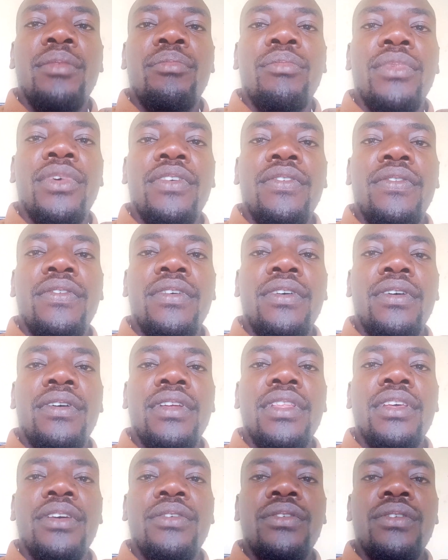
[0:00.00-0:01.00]
before
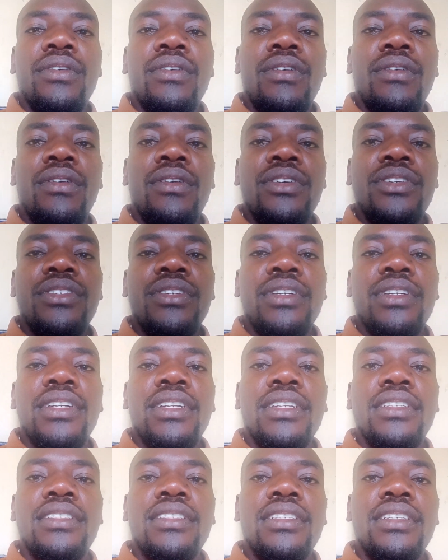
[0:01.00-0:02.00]
the
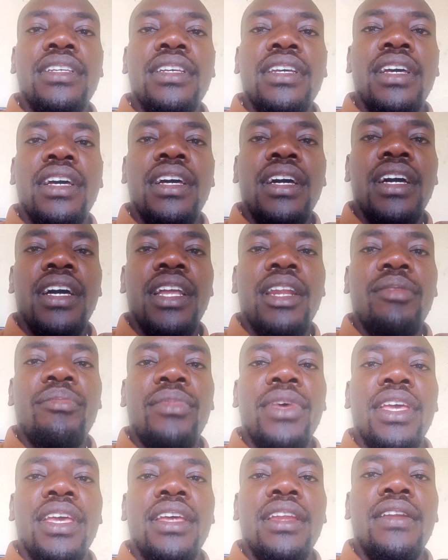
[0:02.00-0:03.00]
conclusions are
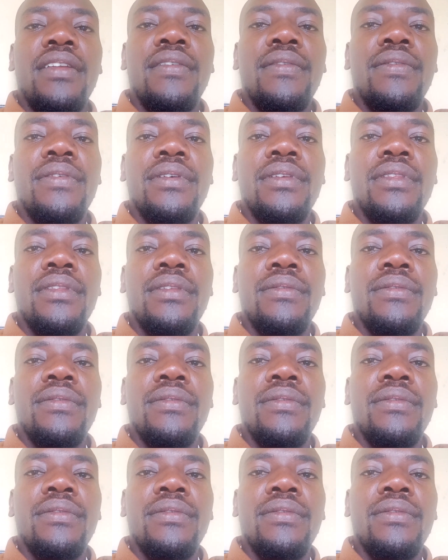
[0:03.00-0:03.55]
made for